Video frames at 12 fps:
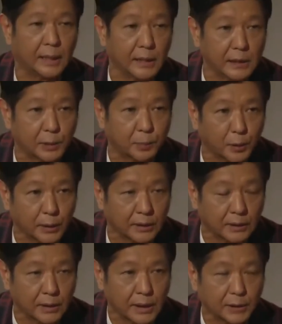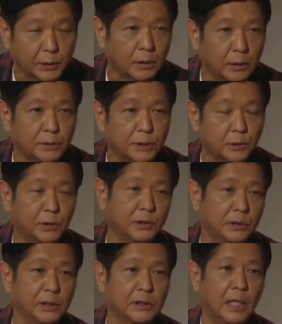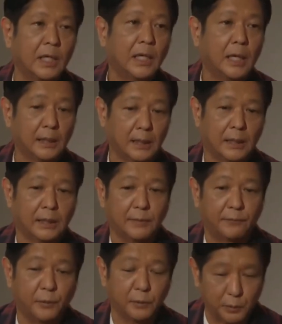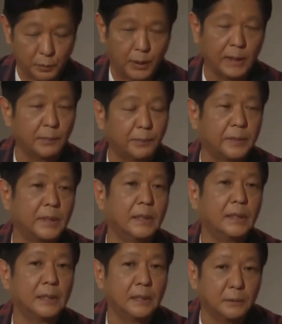exploit the natural resources to help the